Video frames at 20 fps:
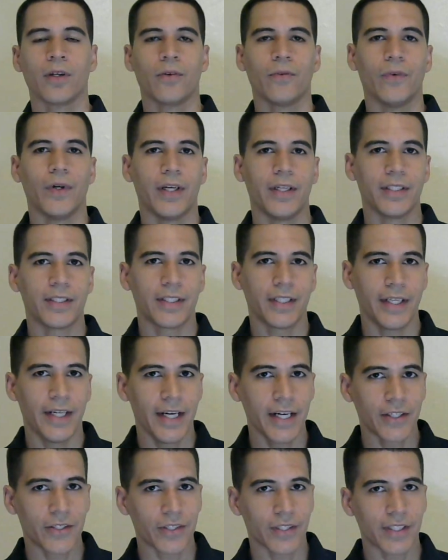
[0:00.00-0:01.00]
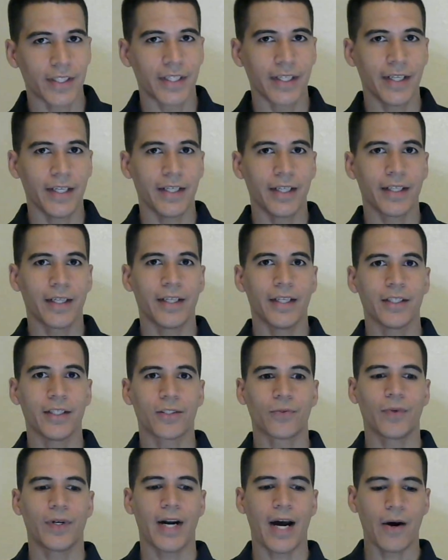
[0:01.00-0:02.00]
what is interesting is
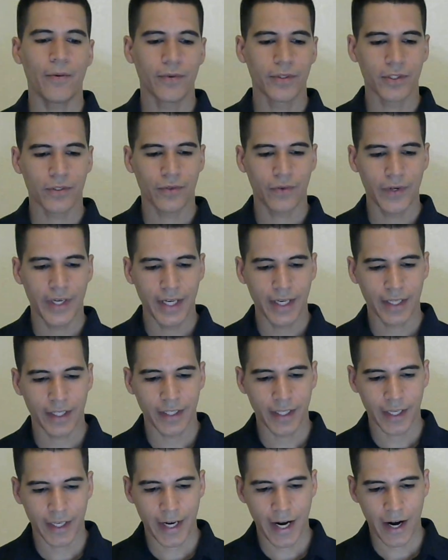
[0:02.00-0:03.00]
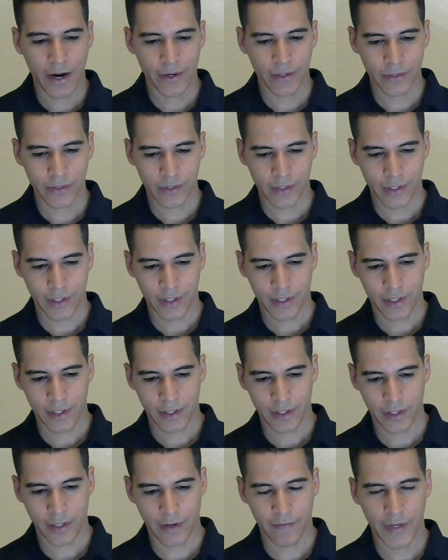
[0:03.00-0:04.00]
when I was reading the accounts
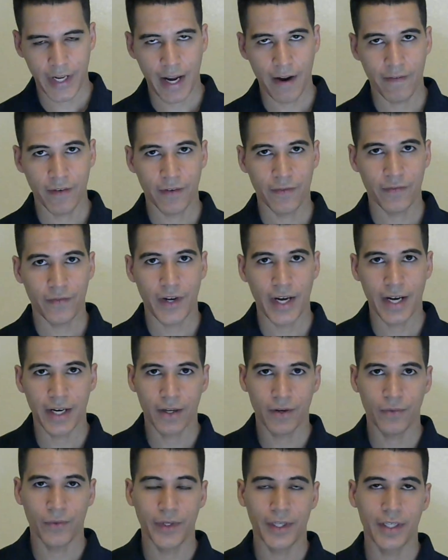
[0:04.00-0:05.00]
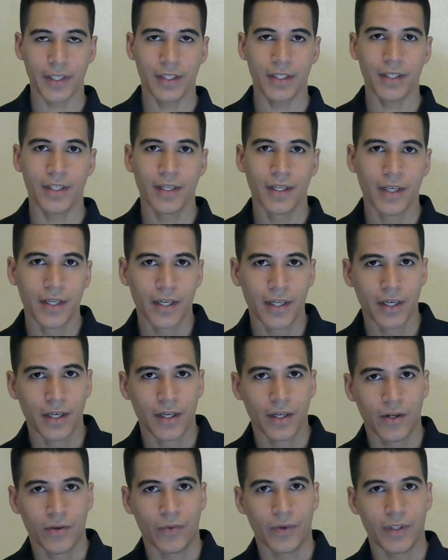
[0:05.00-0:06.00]
of David Fagen,
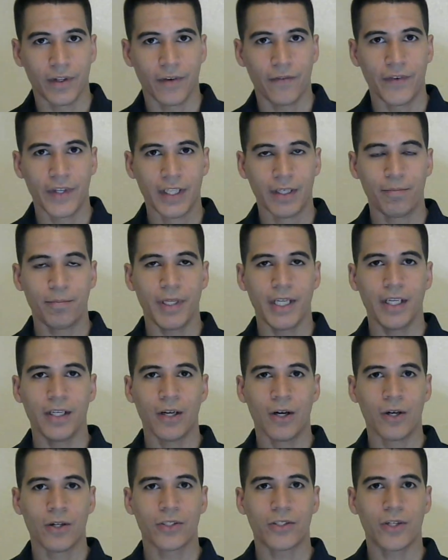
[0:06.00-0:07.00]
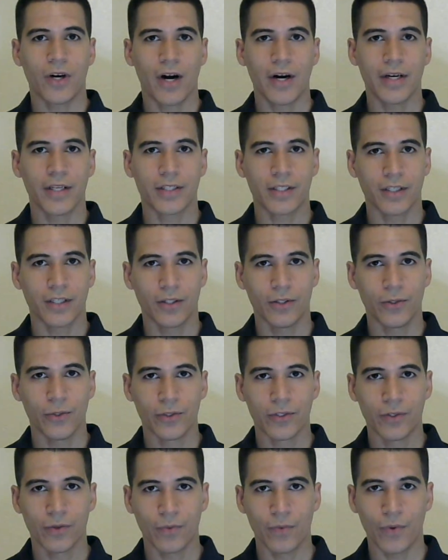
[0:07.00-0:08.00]
when the Filipinos started to
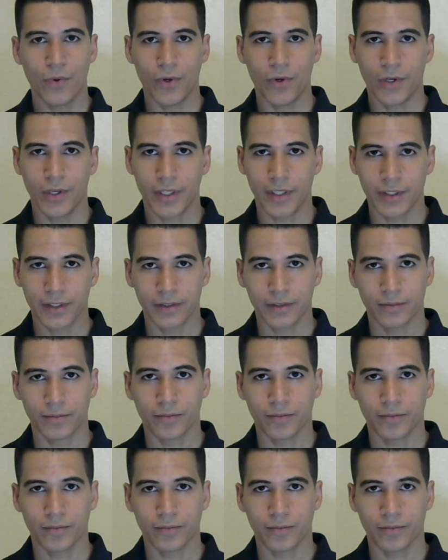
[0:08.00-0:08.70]
lose the war